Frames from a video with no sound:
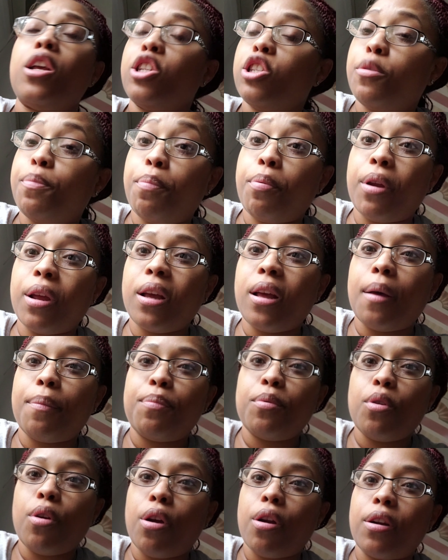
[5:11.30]
sprig up
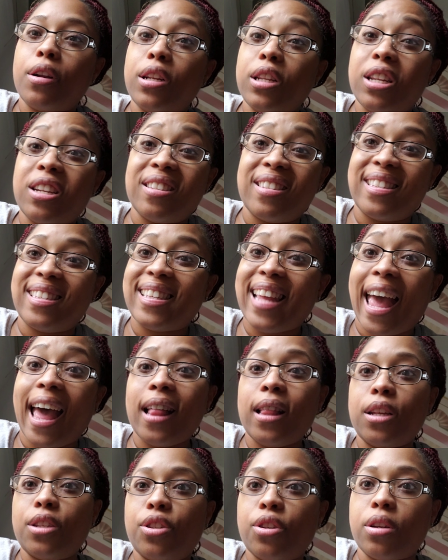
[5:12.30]
your little
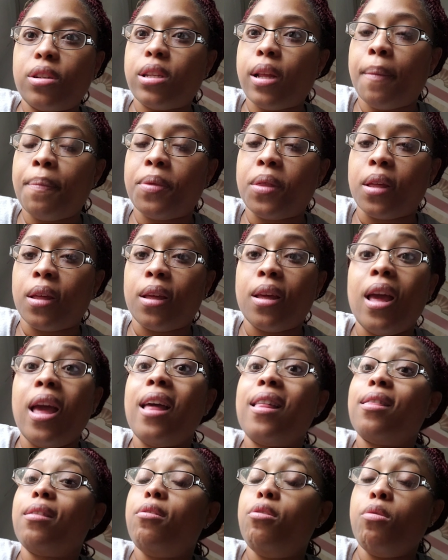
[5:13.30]
salads or something.
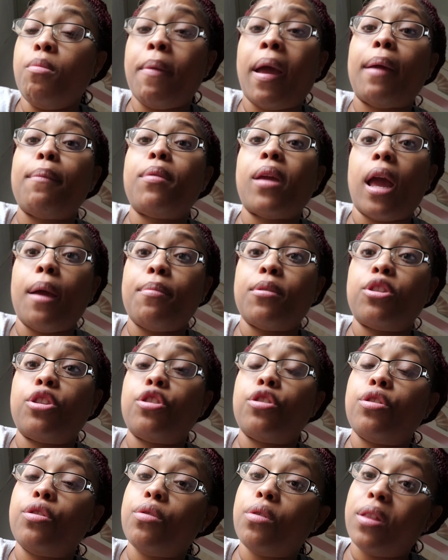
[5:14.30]
You might be able
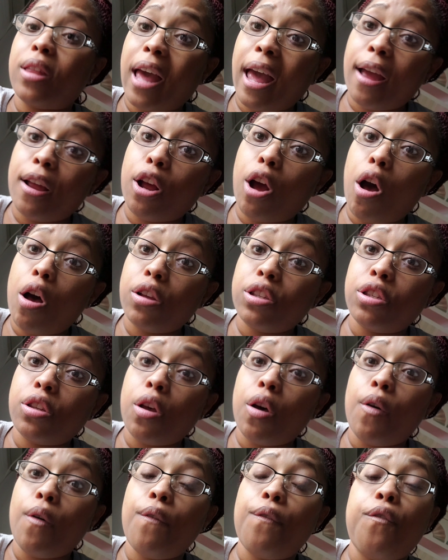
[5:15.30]
to do that
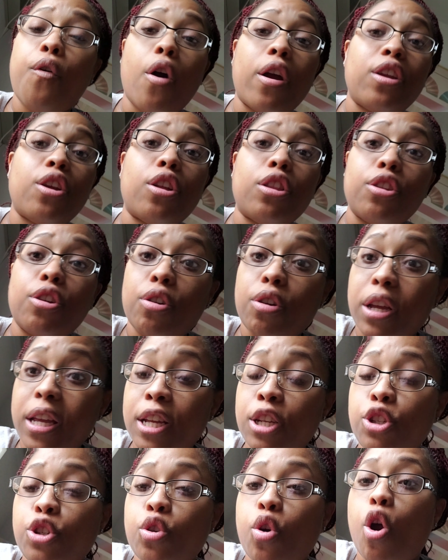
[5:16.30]
also for your little
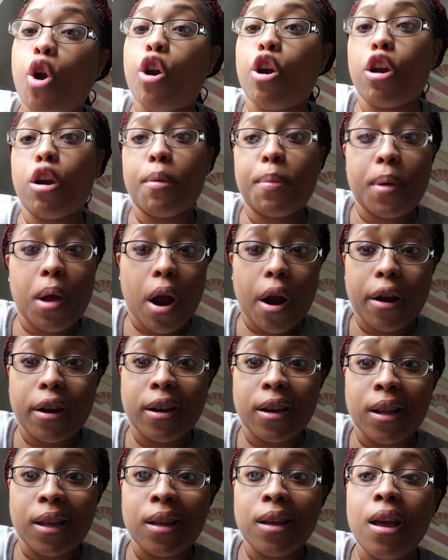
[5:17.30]
indoor herb
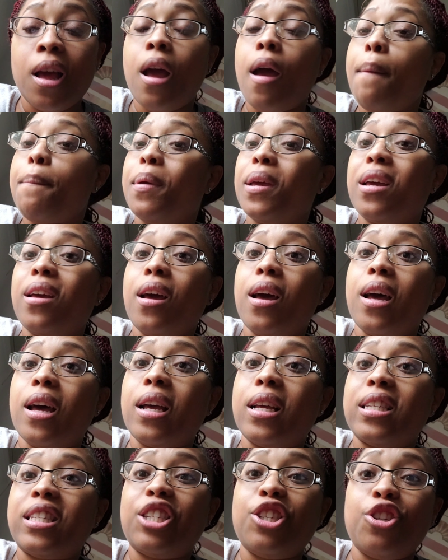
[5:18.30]
gardening,
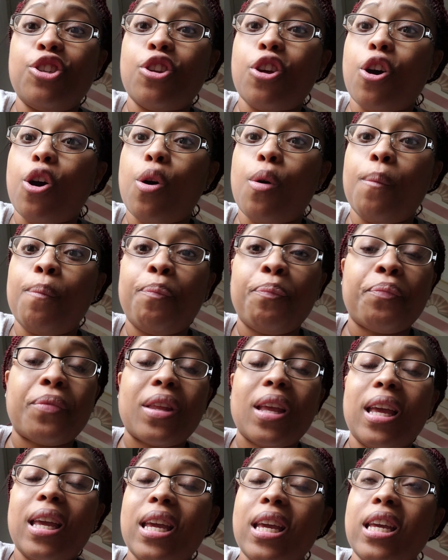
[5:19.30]
because
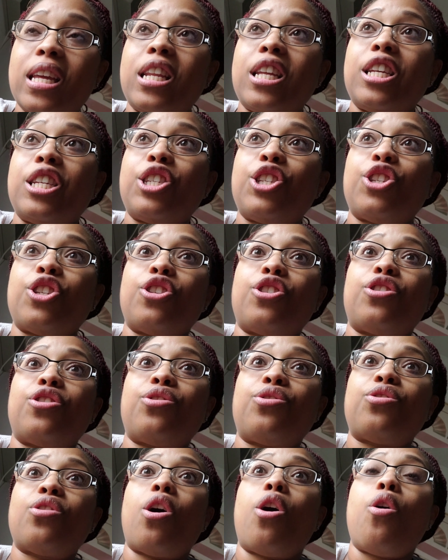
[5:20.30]
it is
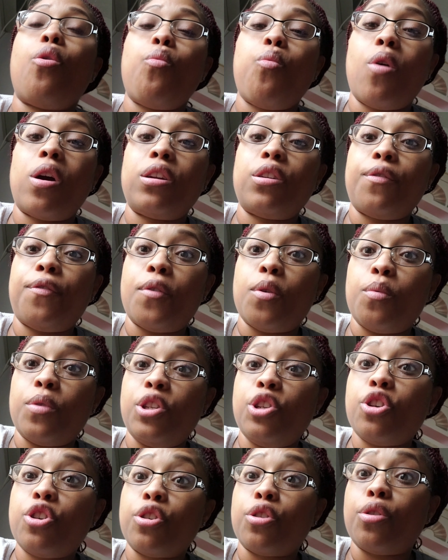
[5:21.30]
so wonderful when
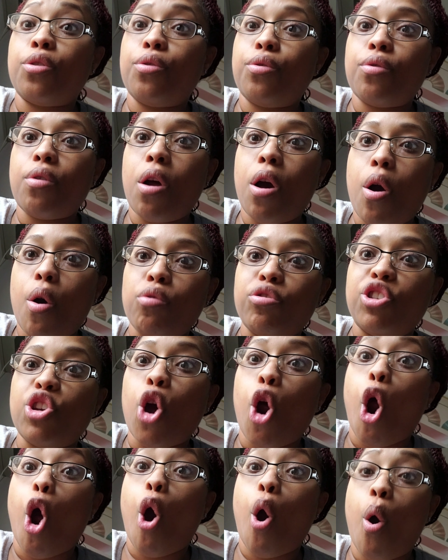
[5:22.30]
you can grow
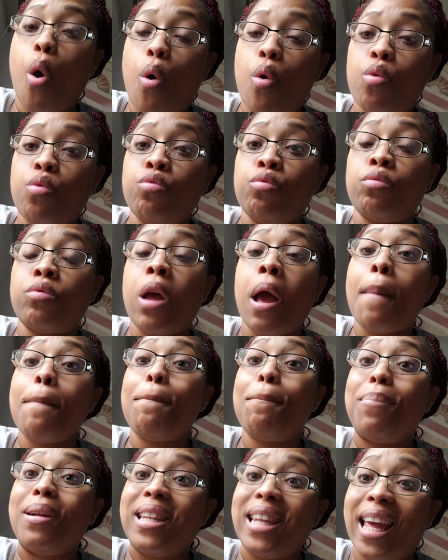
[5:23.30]
your own
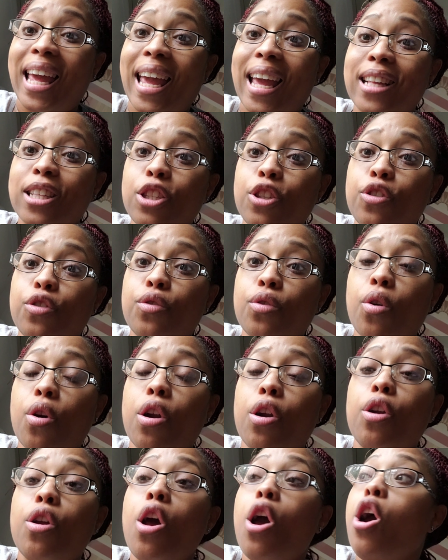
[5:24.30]
plants,
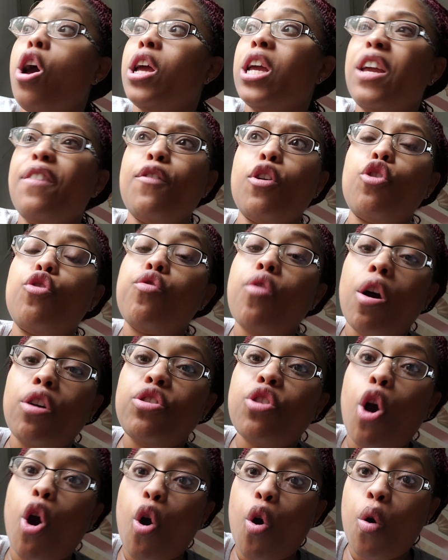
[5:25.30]
or even grow
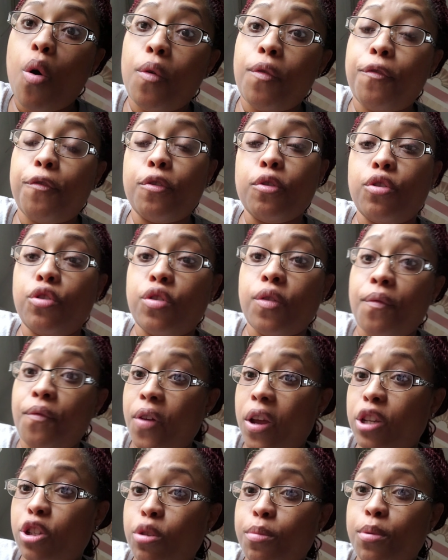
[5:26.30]
your own fruits and
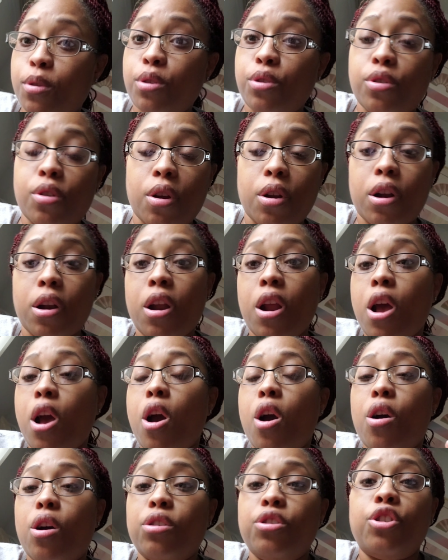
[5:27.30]
vegetables, or
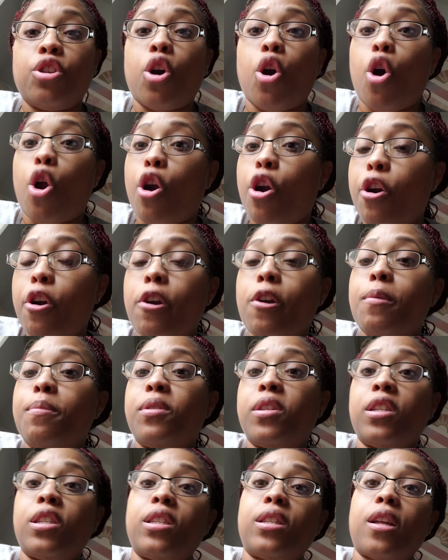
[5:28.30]

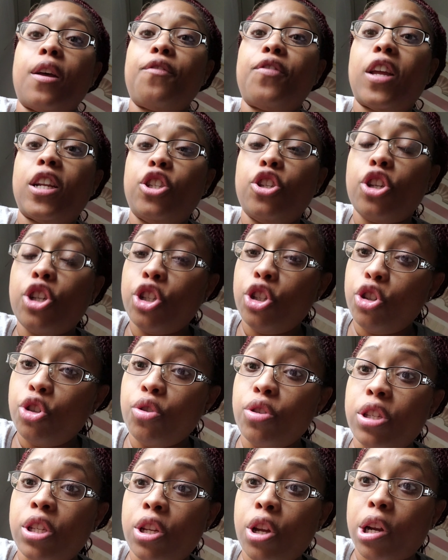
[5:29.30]
herbs and stuff that you can
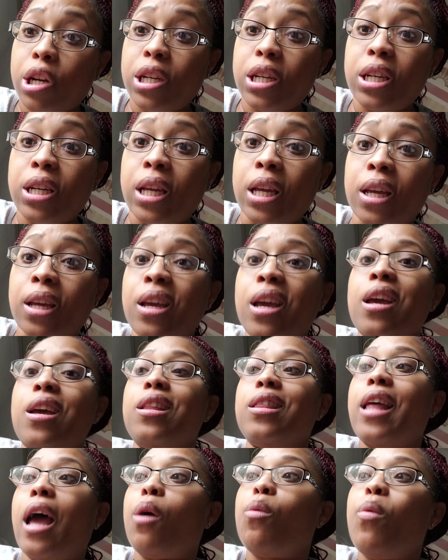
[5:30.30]
use in your cooking.
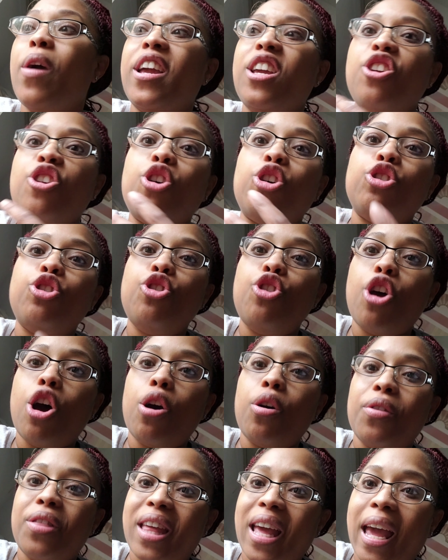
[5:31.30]
That way you'll
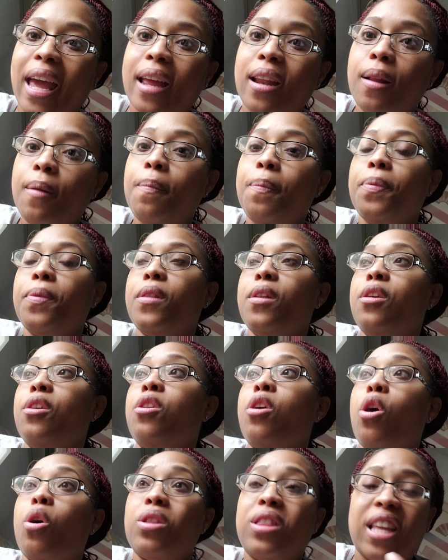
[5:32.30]
know that
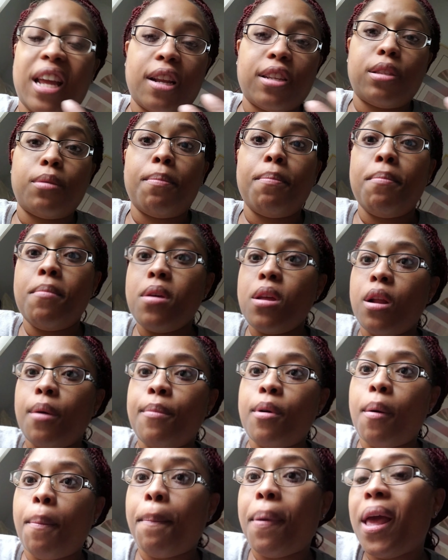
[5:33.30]
there's
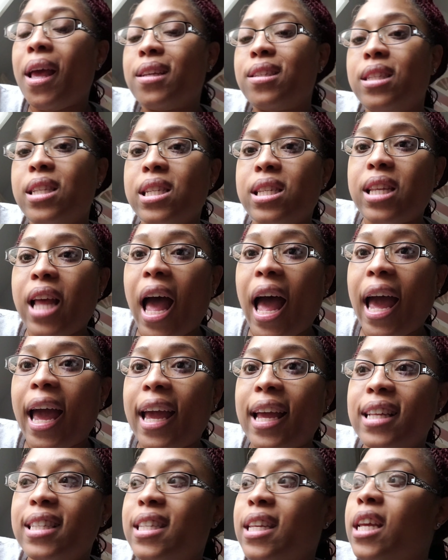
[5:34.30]
minimal
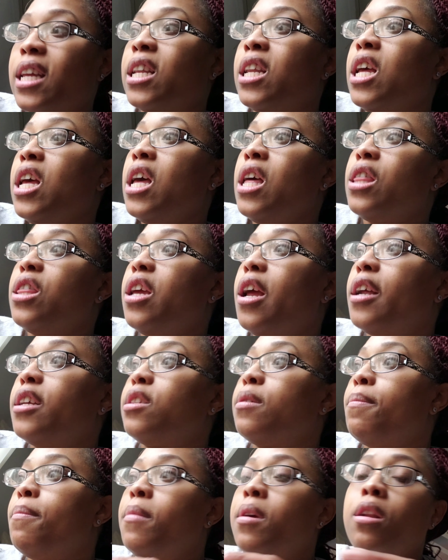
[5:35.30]
pesticides and there's
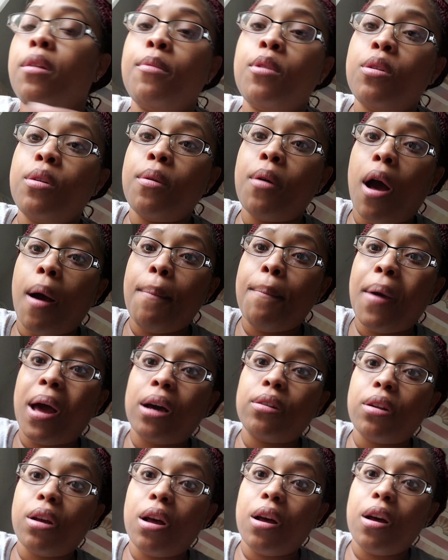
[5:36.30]
minimal
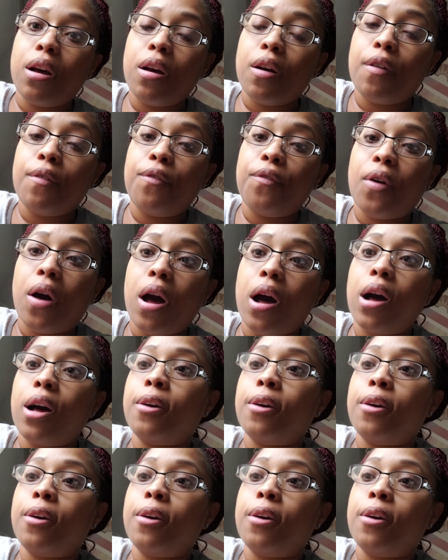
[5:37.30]
amount of